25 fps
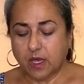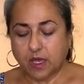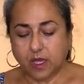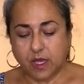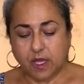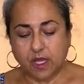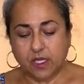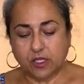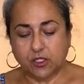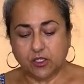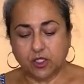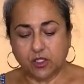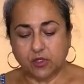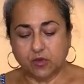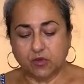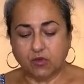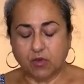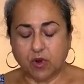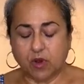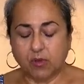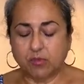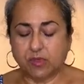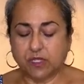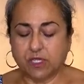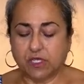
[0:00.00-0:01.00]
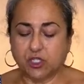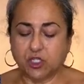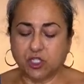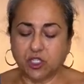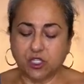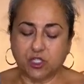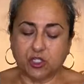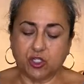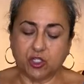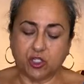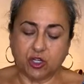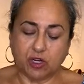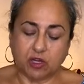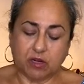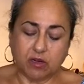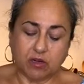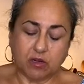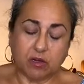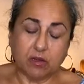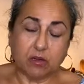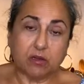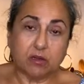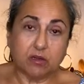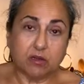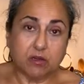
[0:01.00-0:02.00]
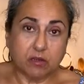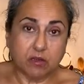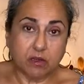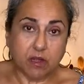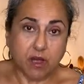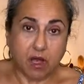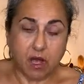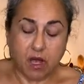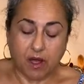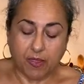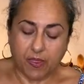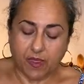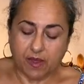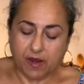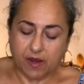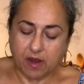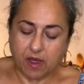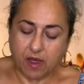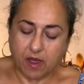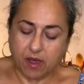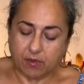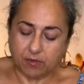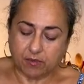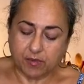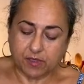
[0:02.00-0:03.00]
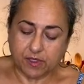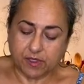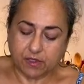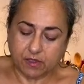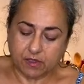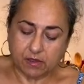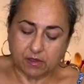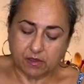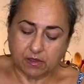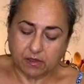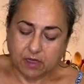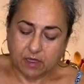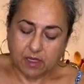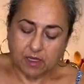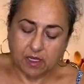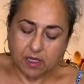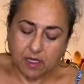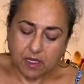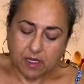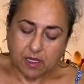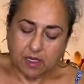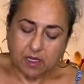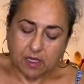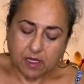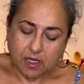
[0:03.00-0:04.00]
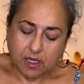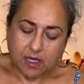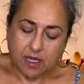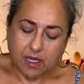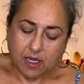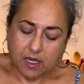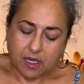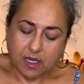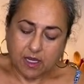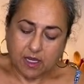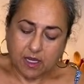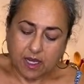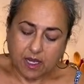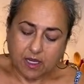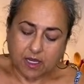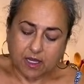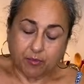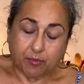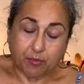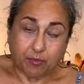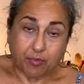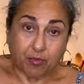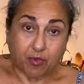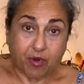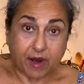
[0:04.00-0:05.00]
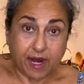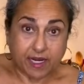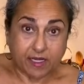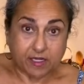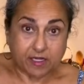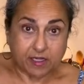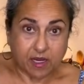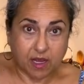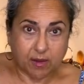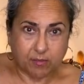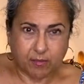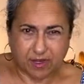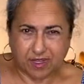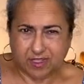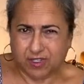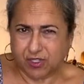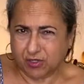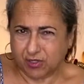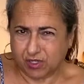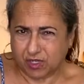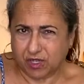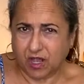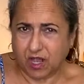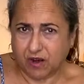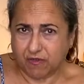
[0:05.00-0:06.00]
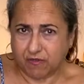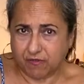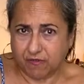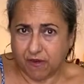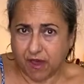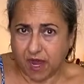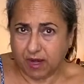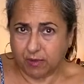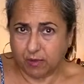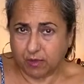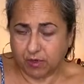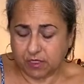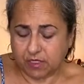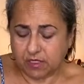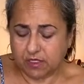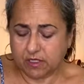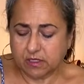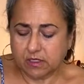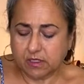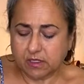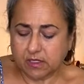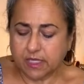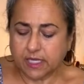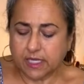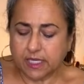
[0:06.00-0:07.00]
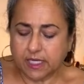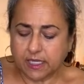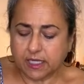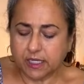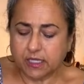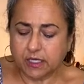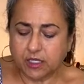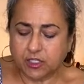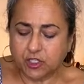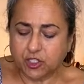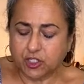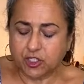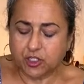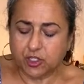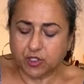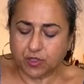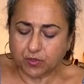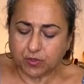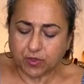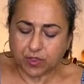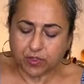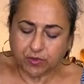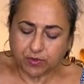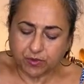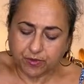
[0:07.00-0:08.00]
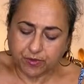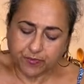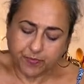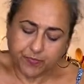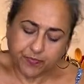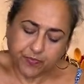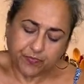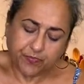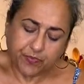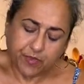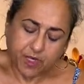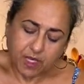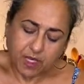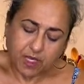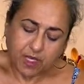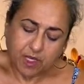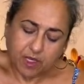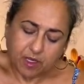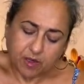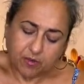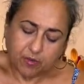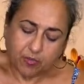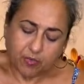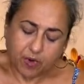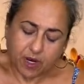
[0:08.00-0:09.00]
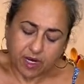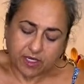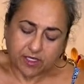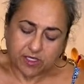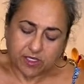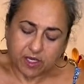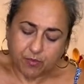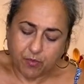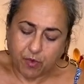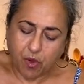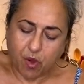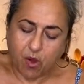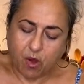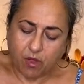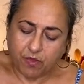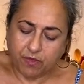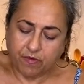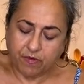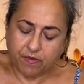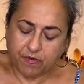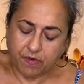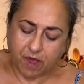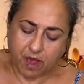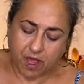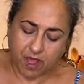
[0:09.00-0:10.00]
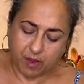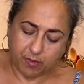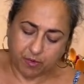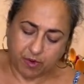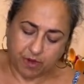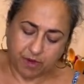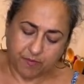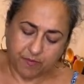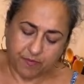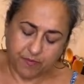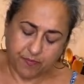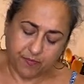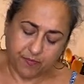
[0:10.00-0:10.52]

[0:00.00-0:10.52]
is you rub the ginger on the nubs and it breaks up because there's a lot of fibers in a ginger root. It breaks up all the fiber